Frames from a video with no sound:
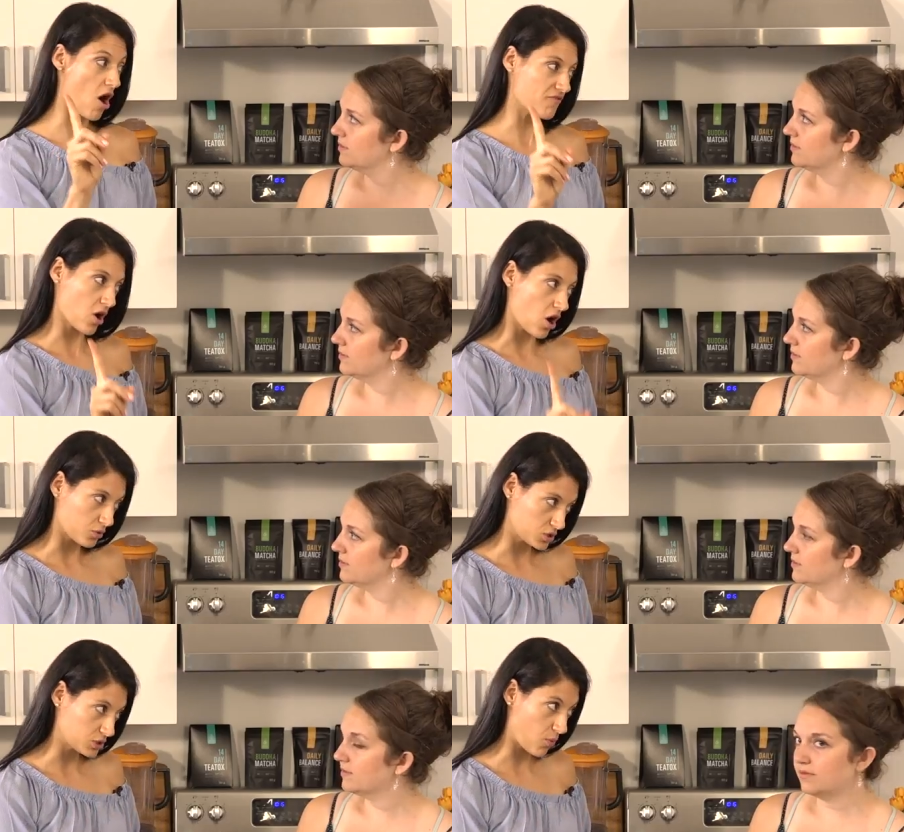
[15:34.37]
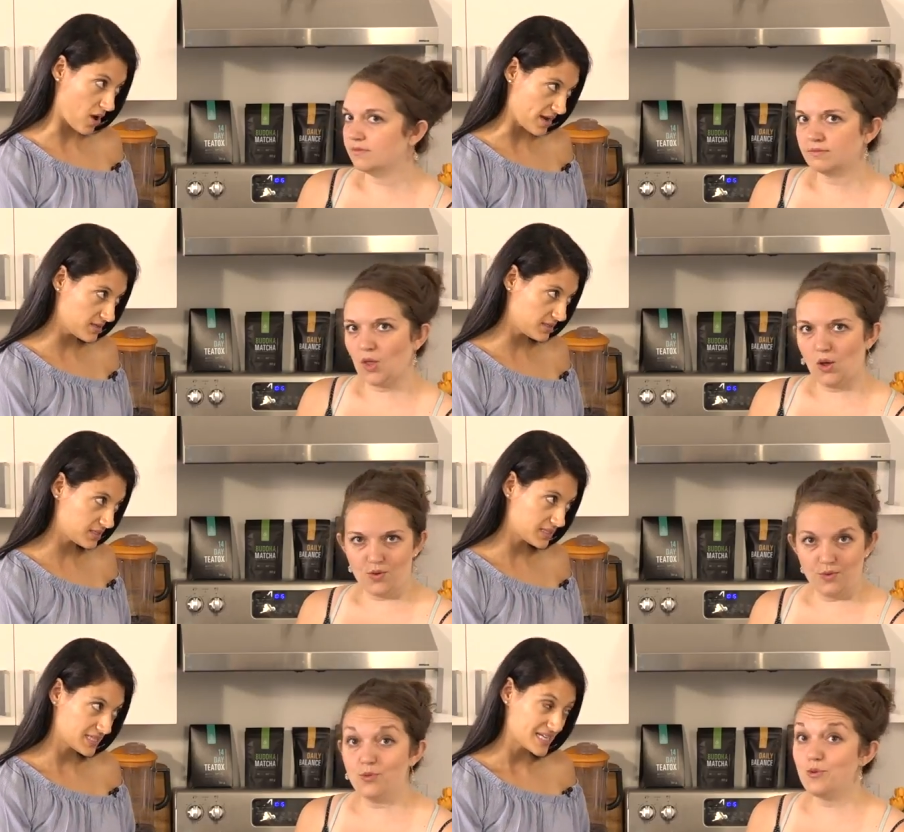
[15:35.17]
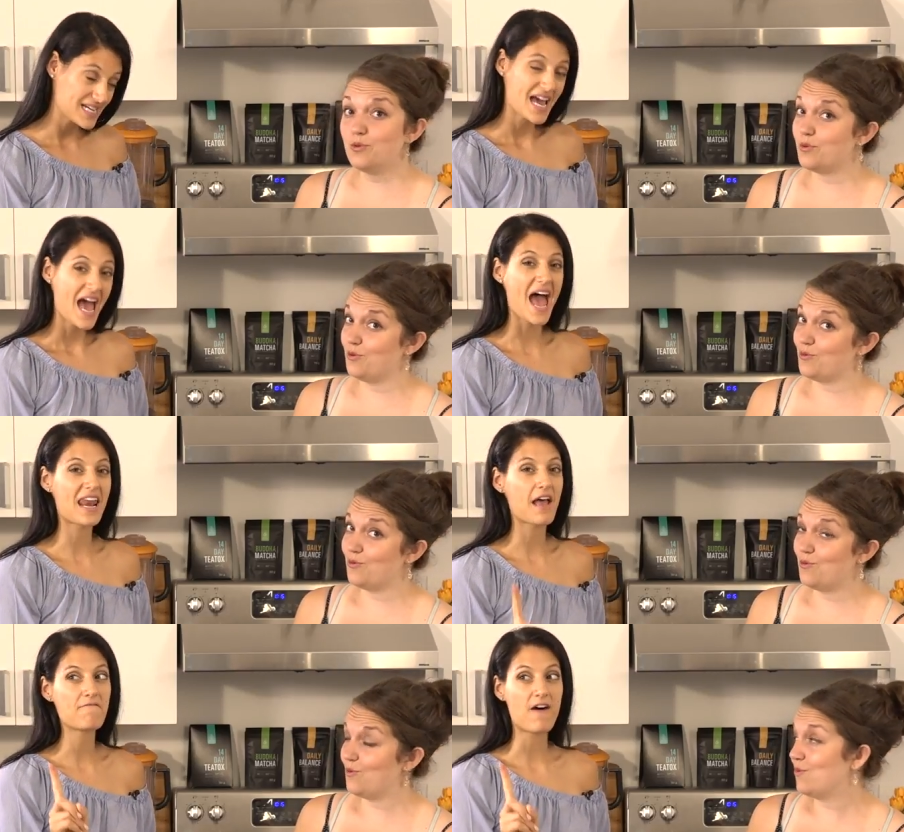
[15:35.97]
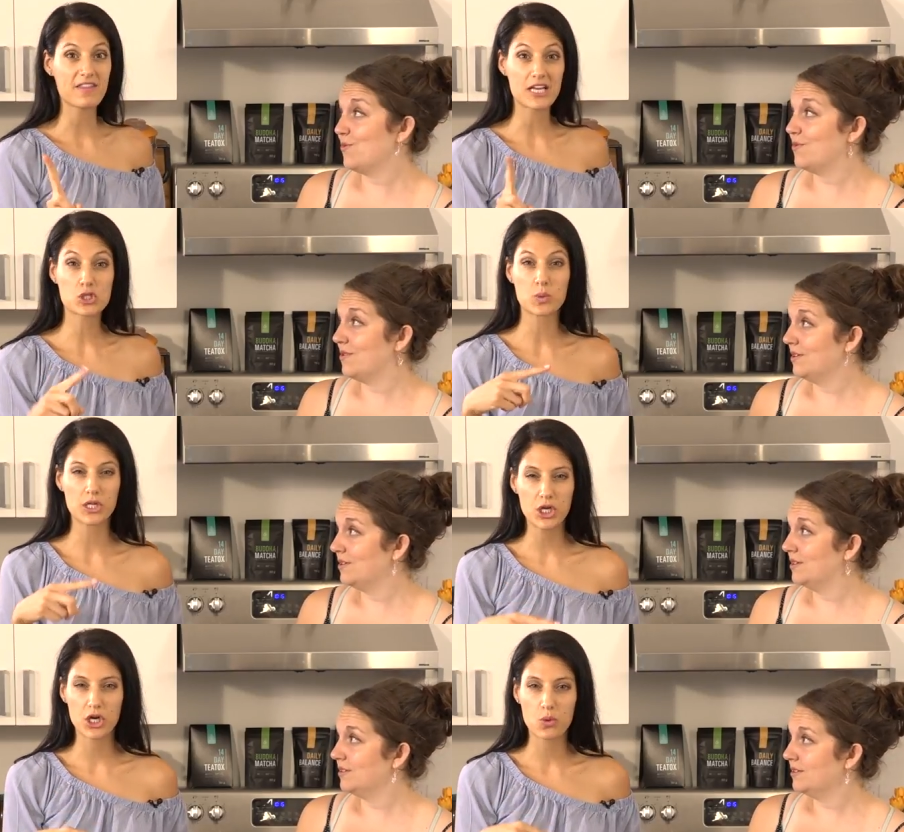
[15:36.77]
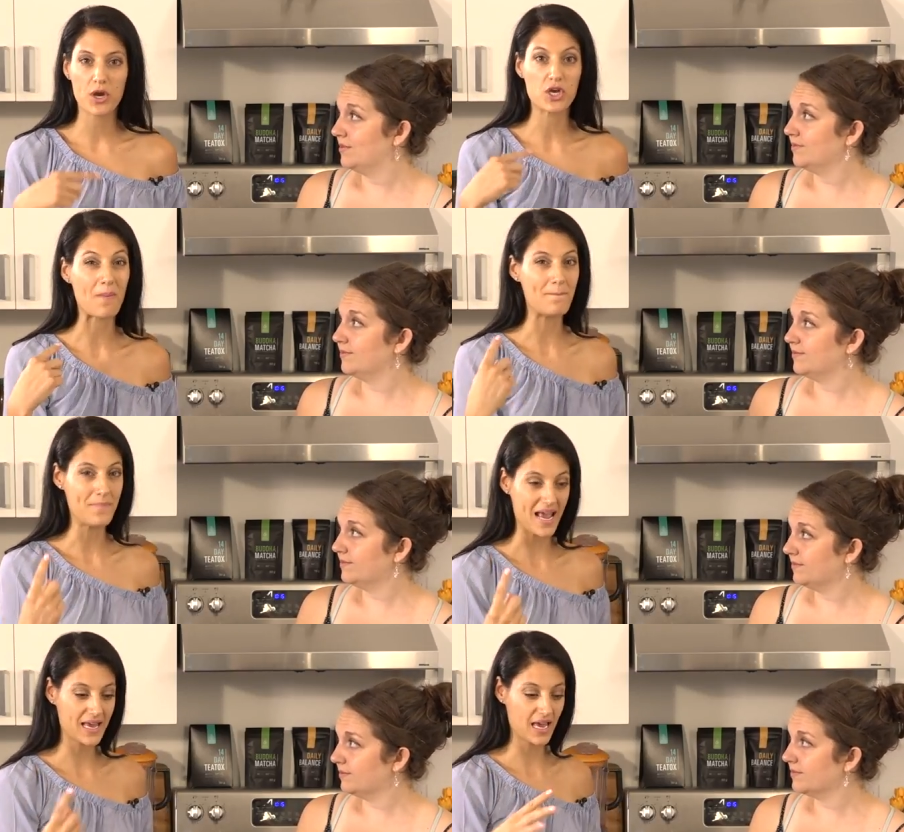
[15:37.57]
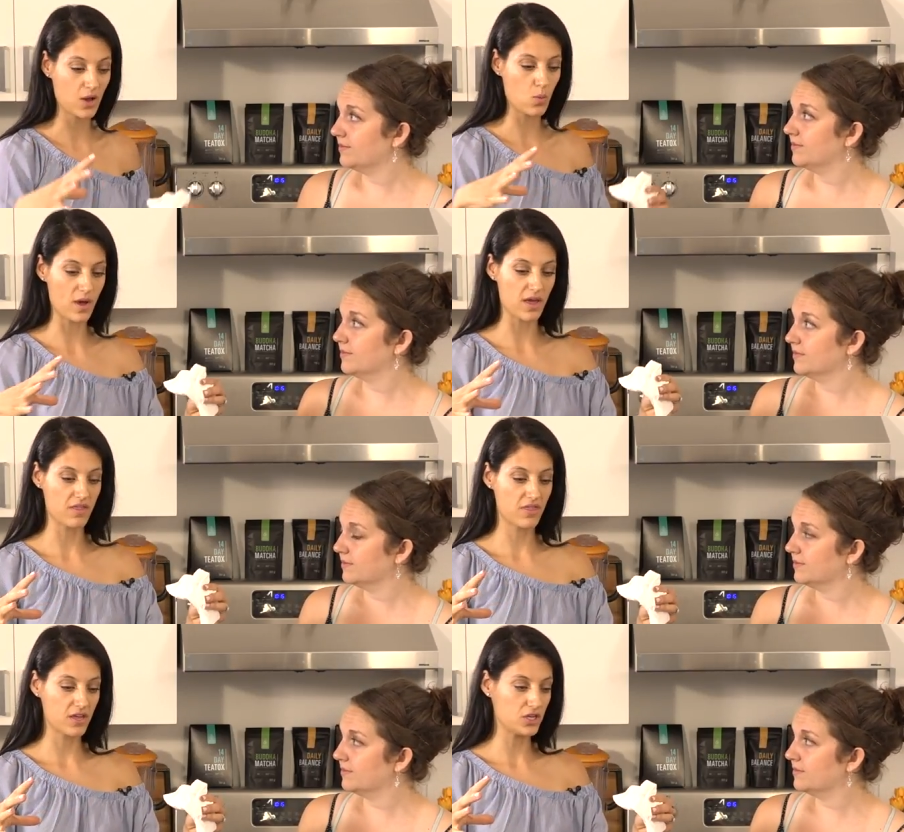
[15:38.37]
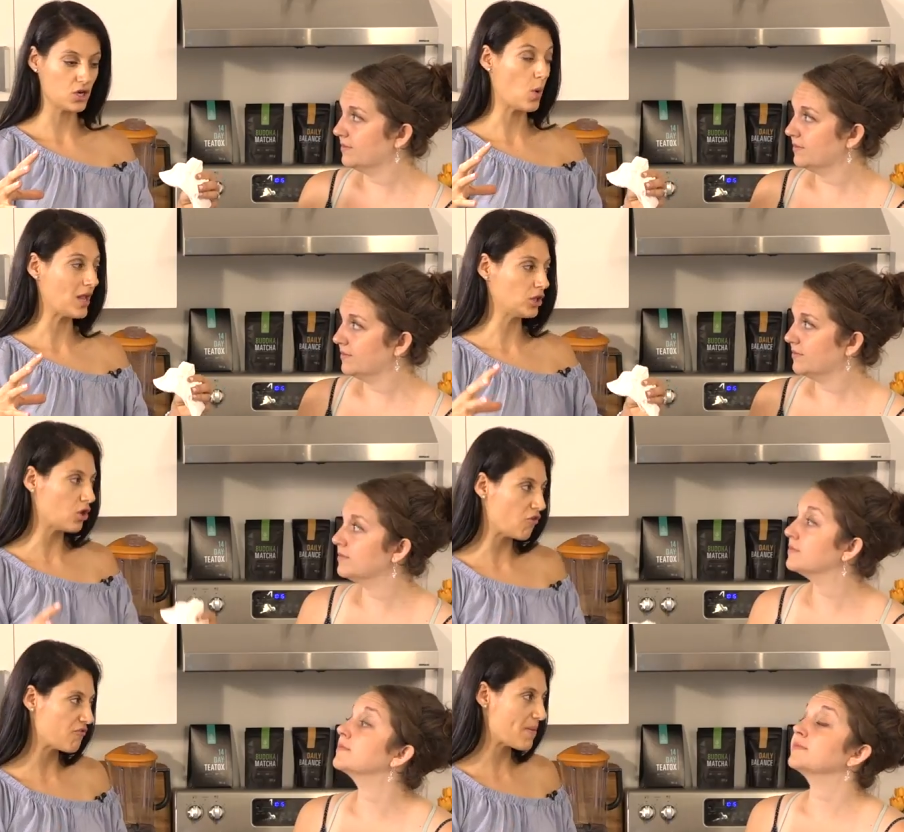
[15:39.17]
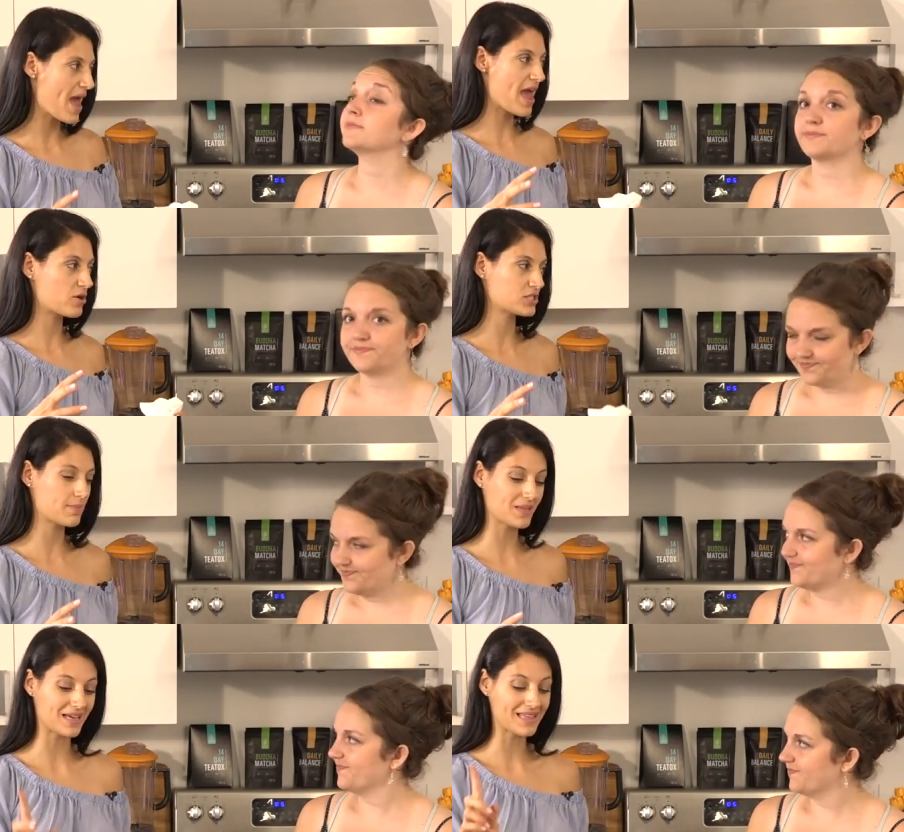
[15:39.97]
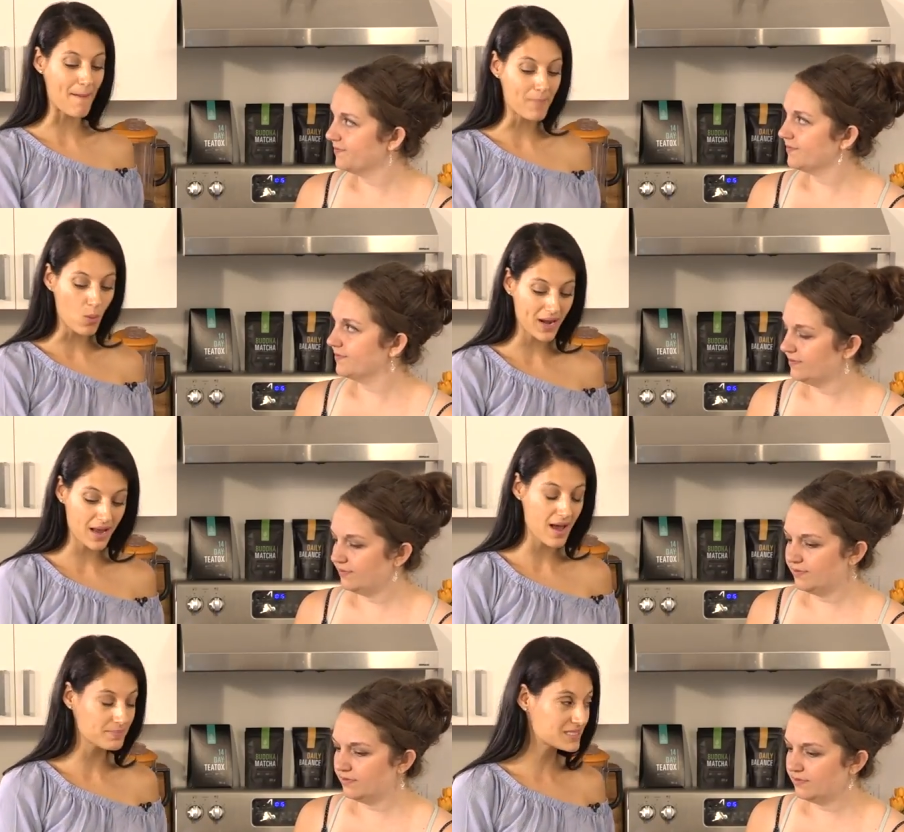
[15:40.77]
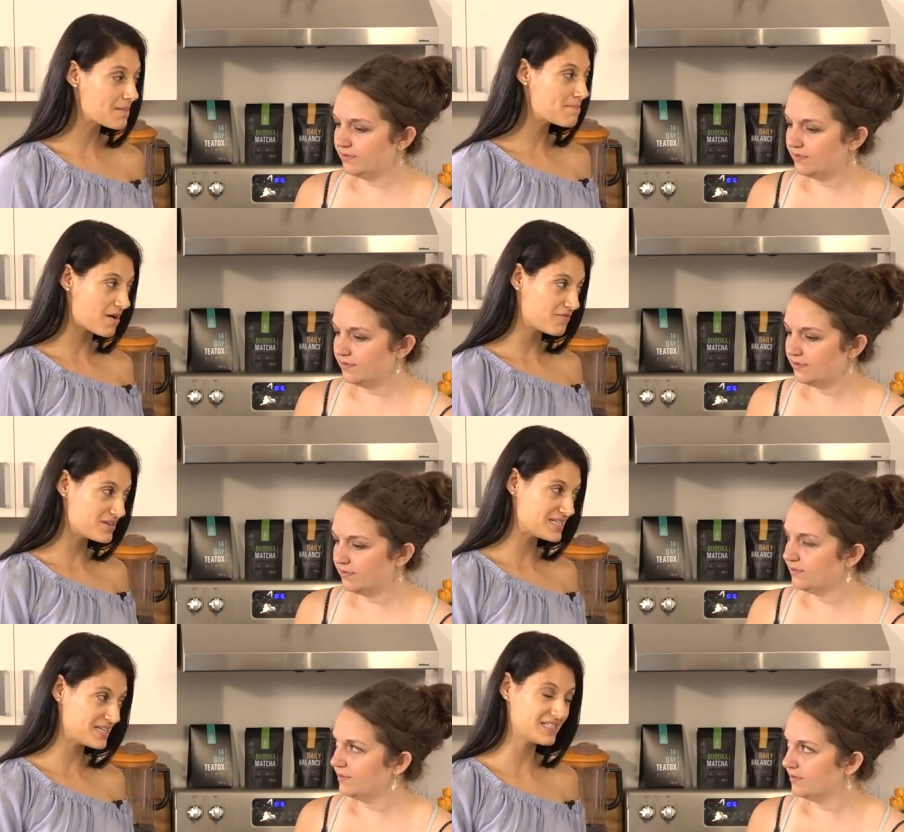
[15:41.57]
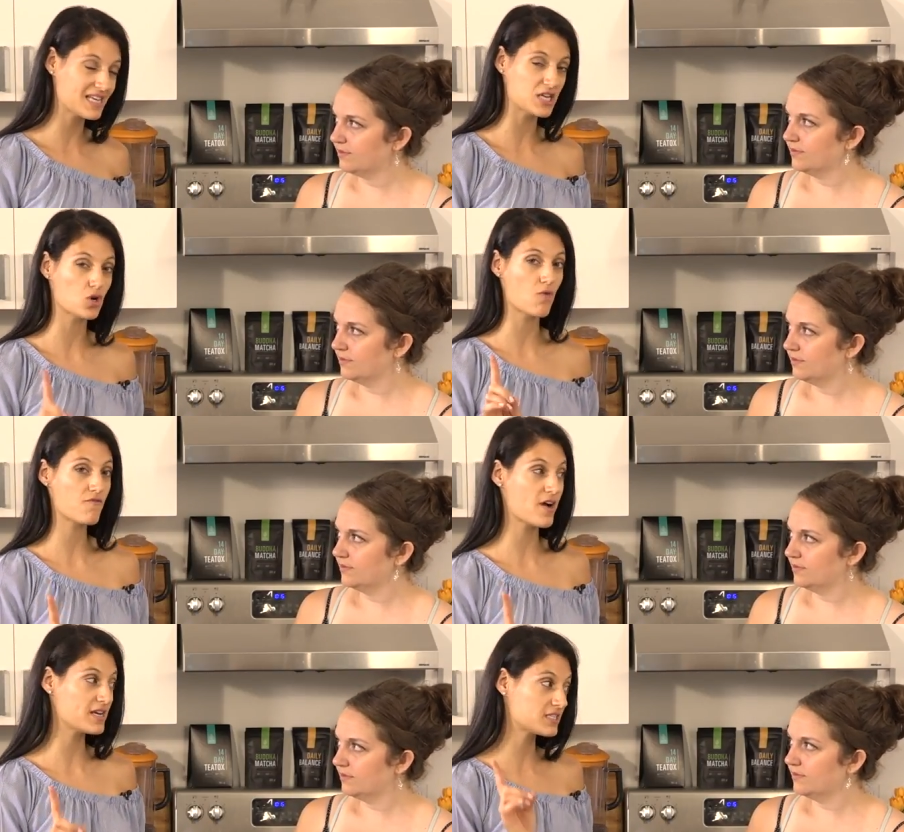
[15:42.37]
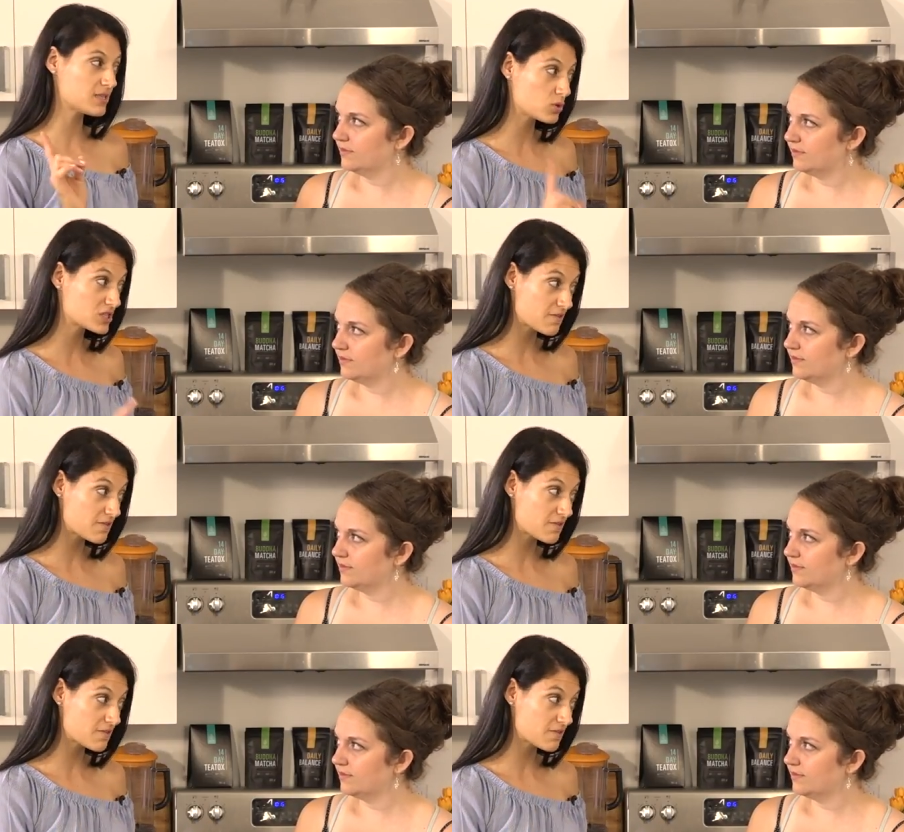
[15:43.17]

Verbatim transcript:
Speaker 1: avocado sprays. Ooh. And I find that's really good when you're baking with, you know, a loaf pan or something like that. But when it comes to muffin tins, I don't find it's the most